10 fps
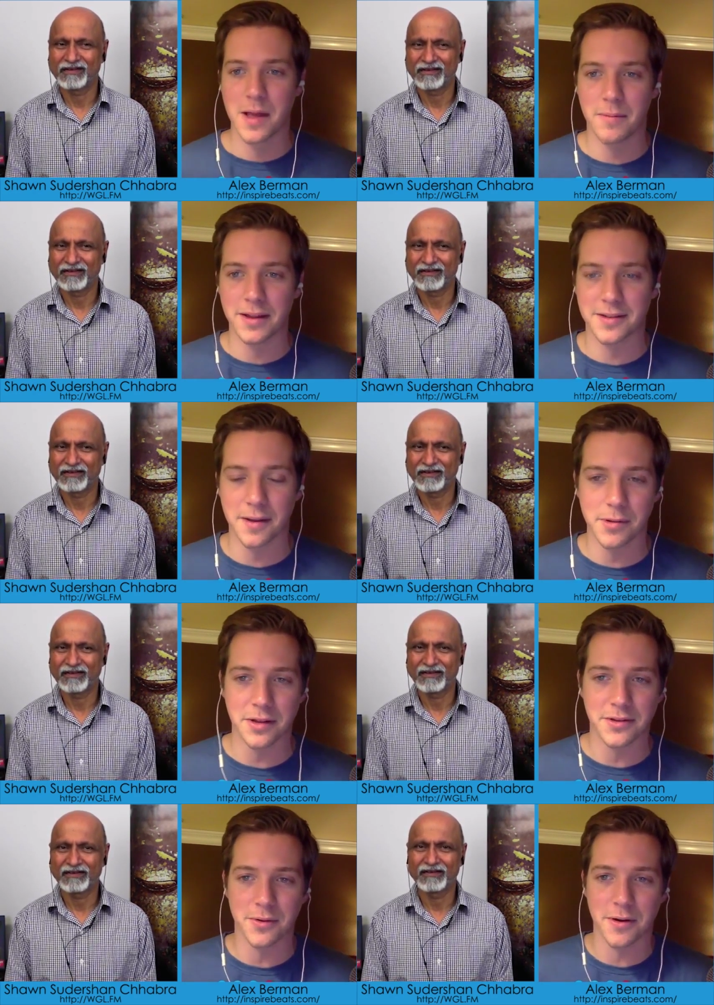Speaker 1: by the time you
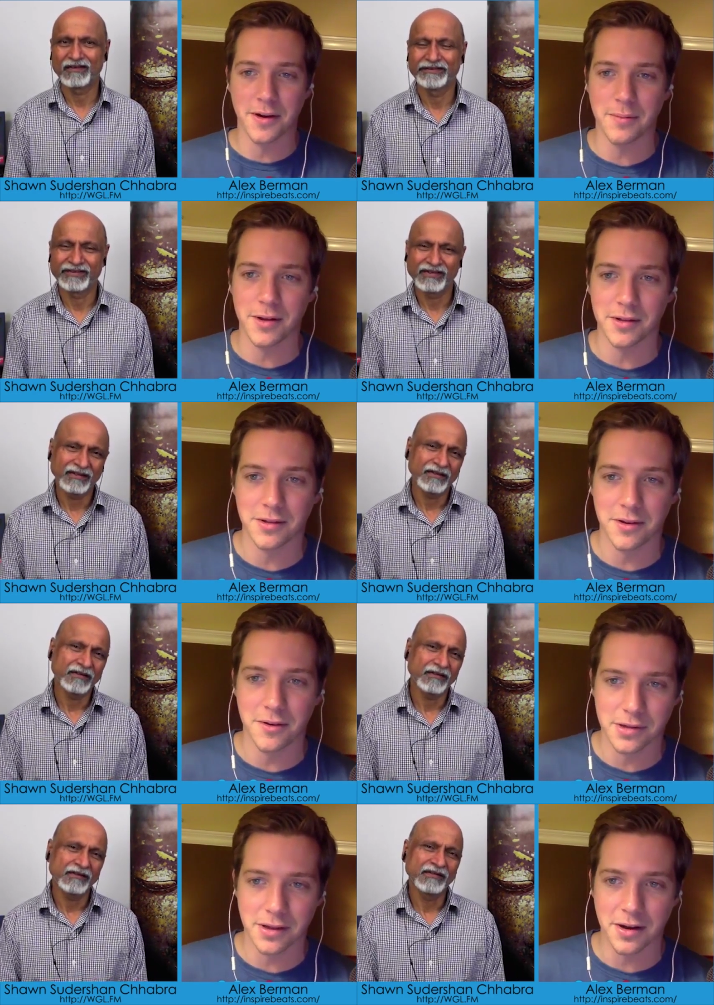send 200 emails, you know,
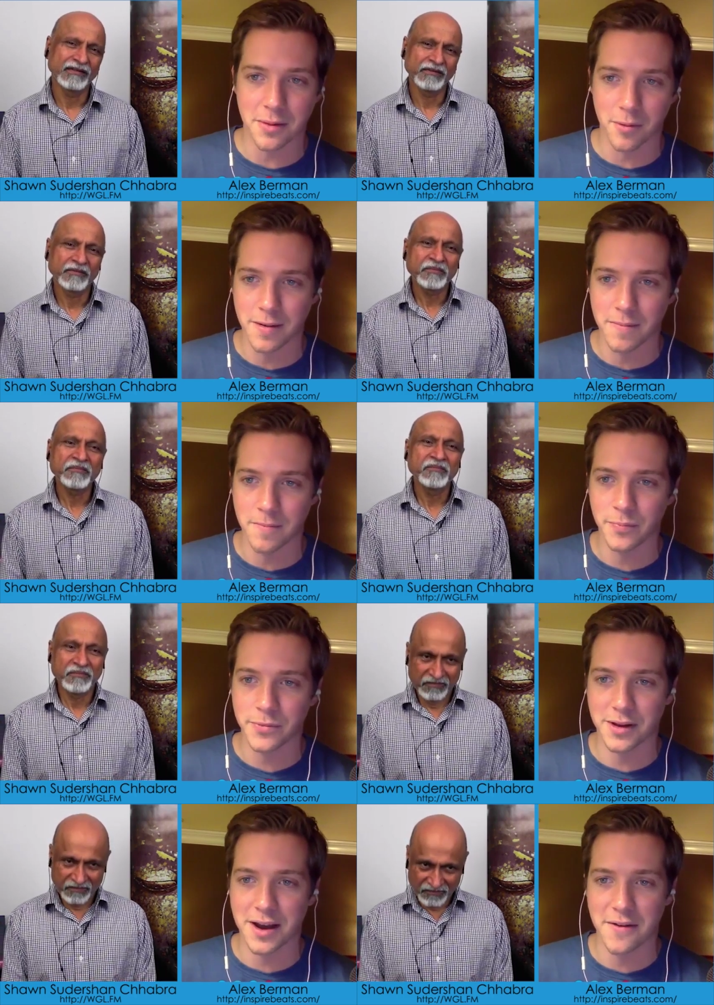if you're sending them right,
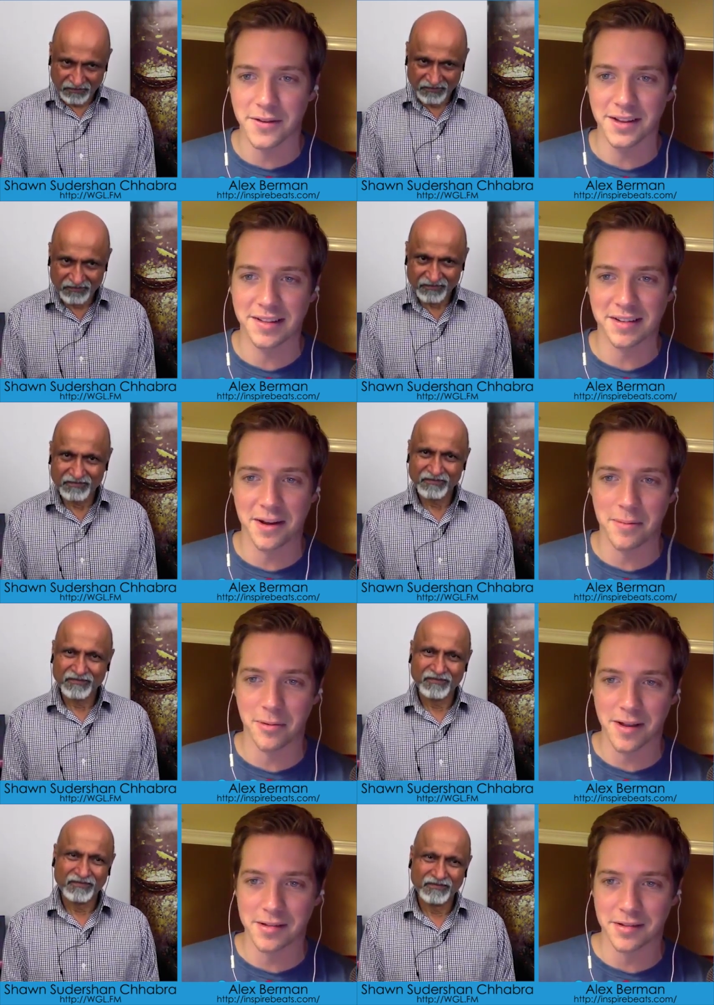you're going to have at least a
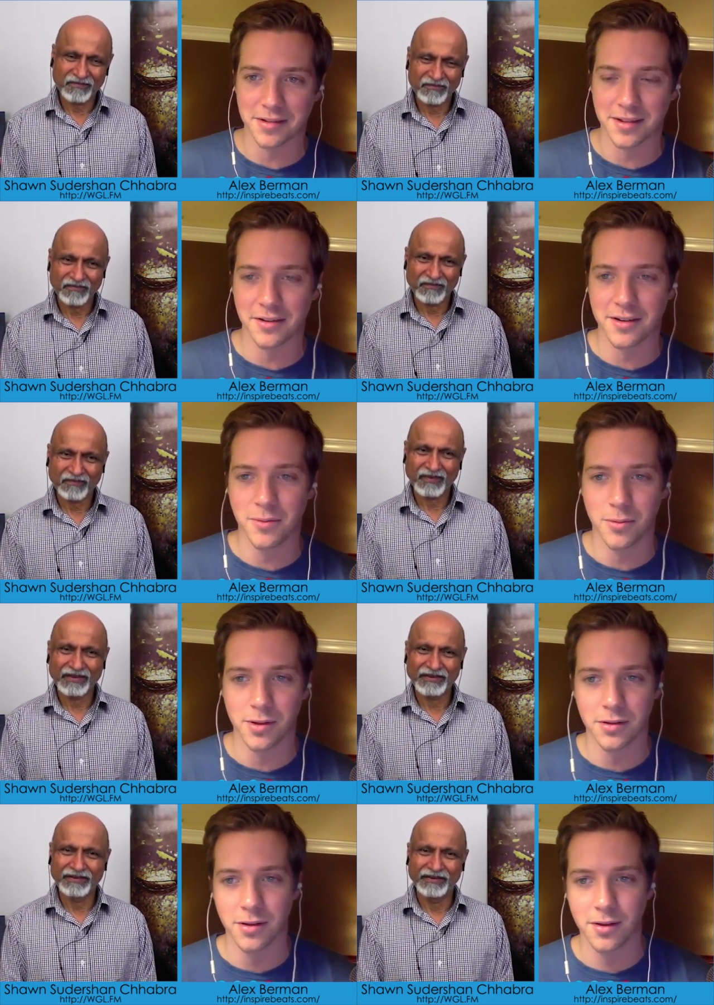couple yeses, and that'll keep you
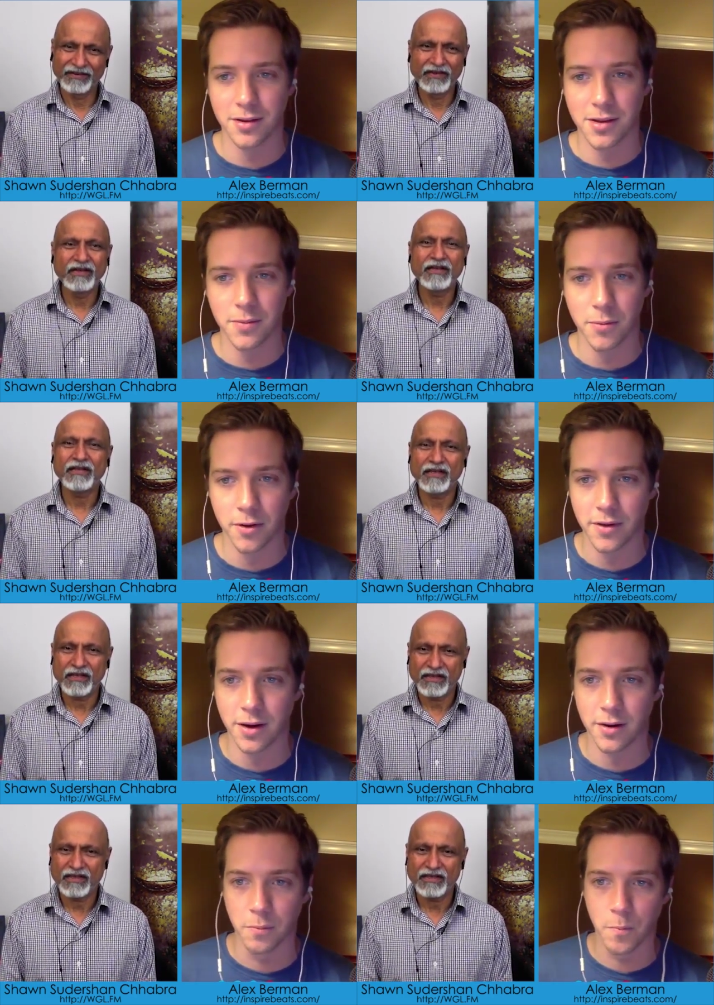busy and keep you
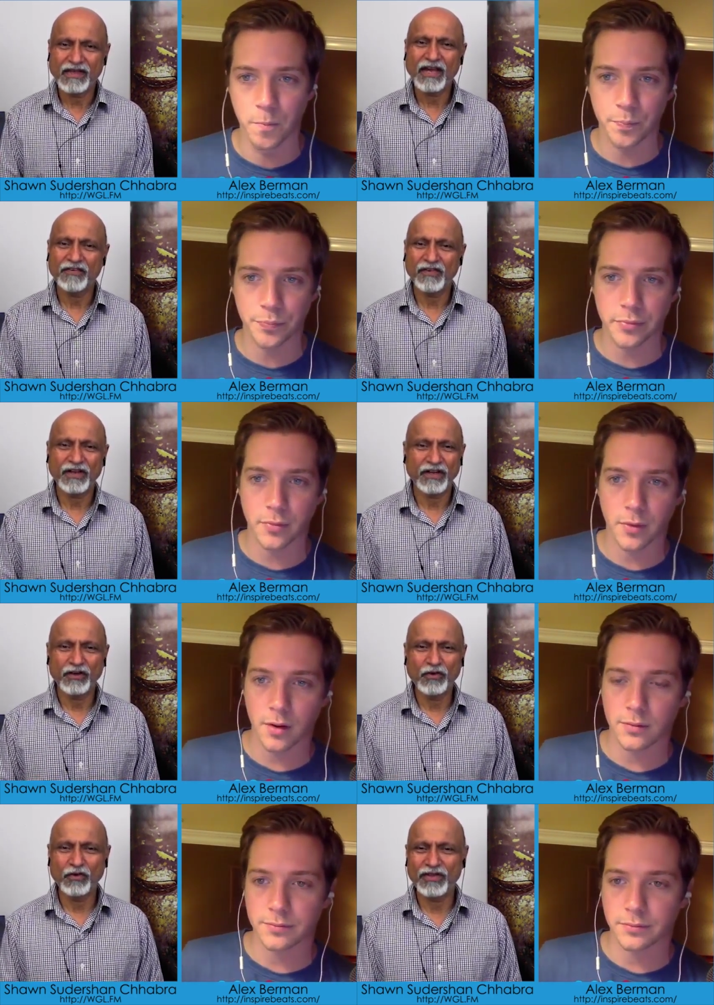motivated.
Speaker 2: Yeah, if you're
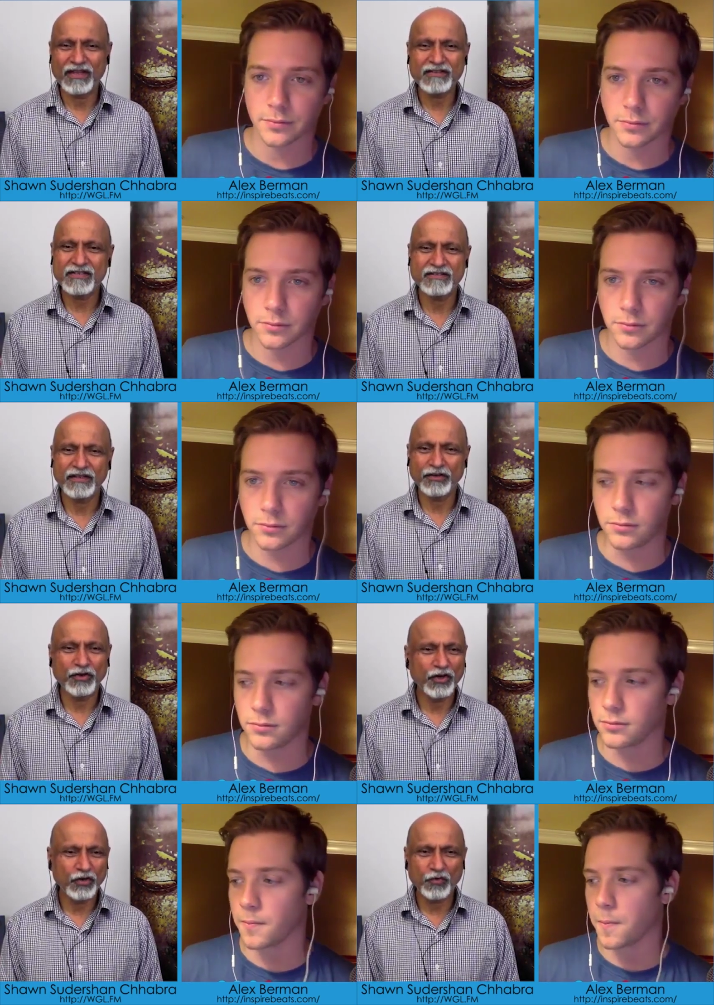getting no yeses, then
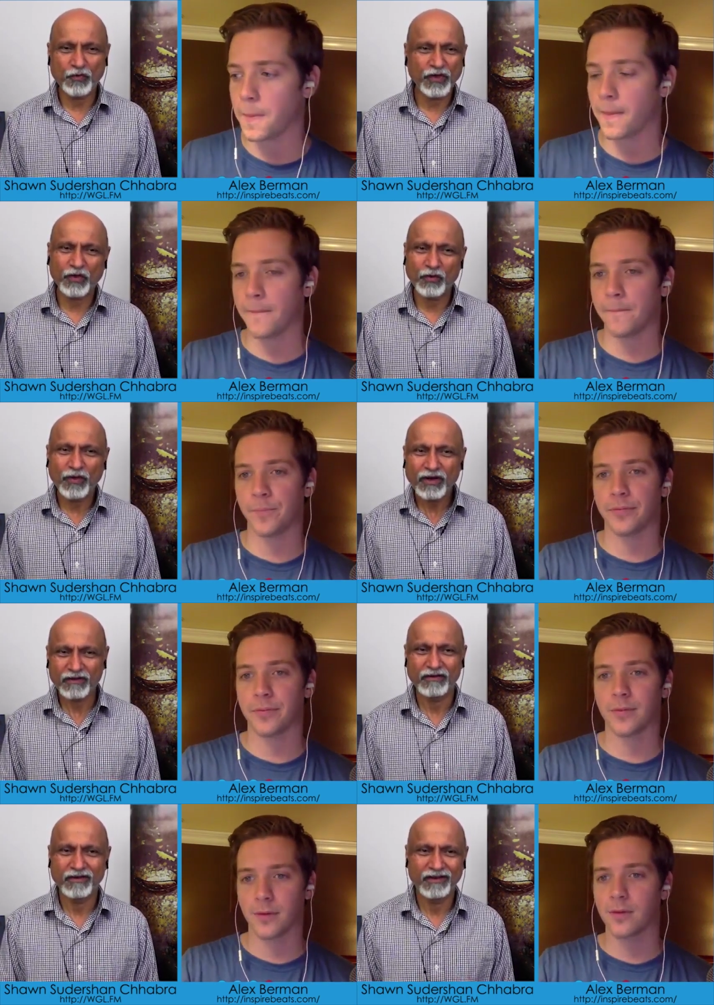you need to tweak your
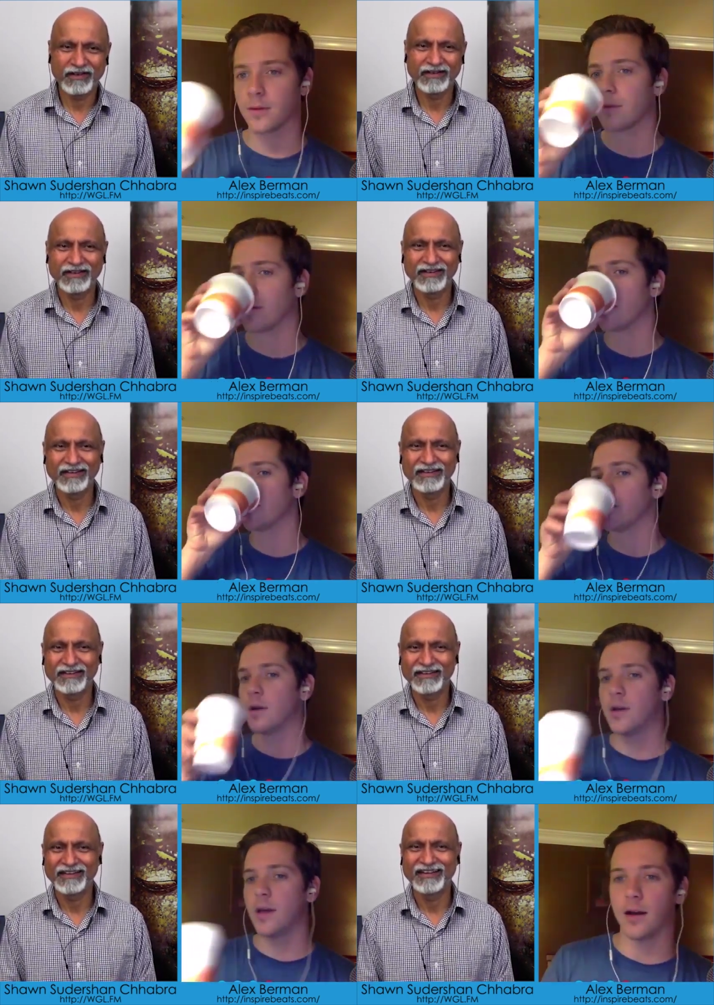work.
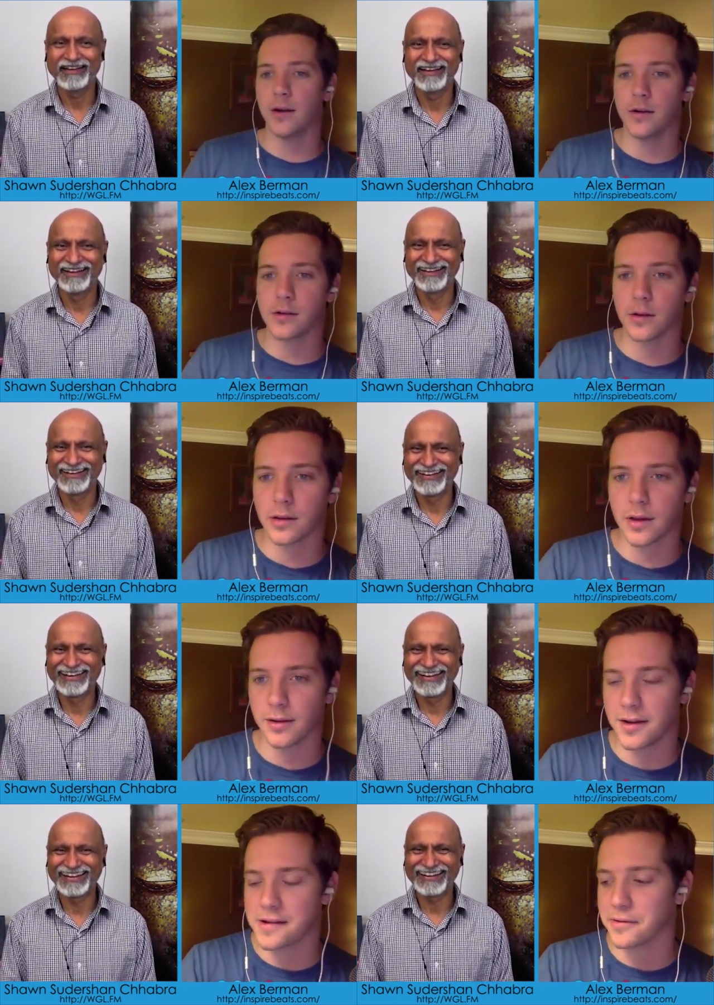
Speaker 1: Yeah, and it's a
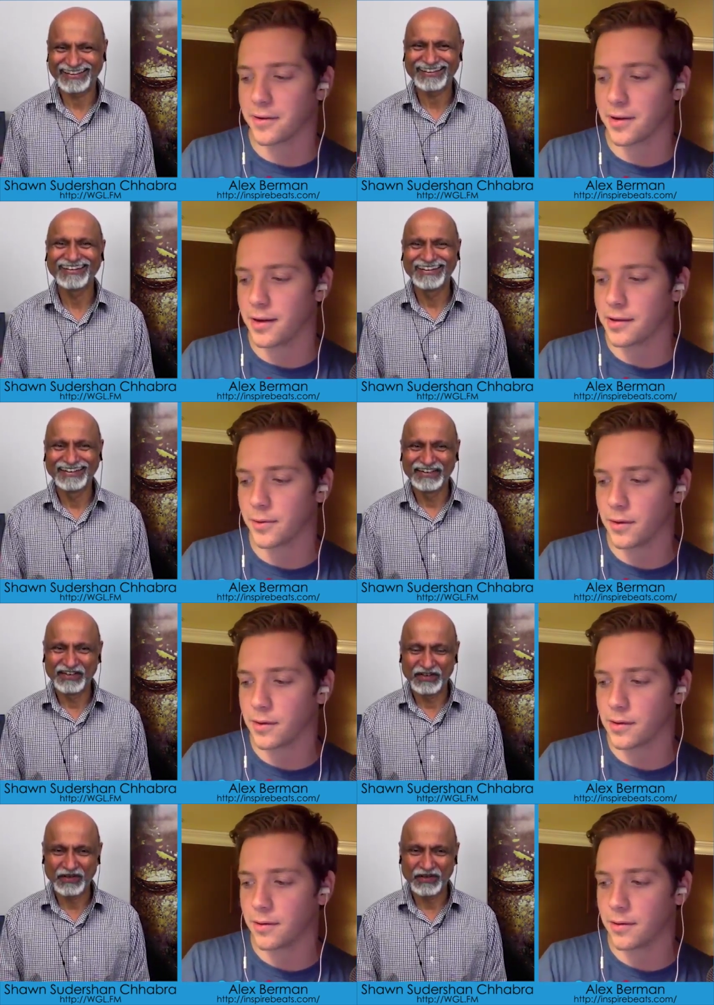psychological concept also.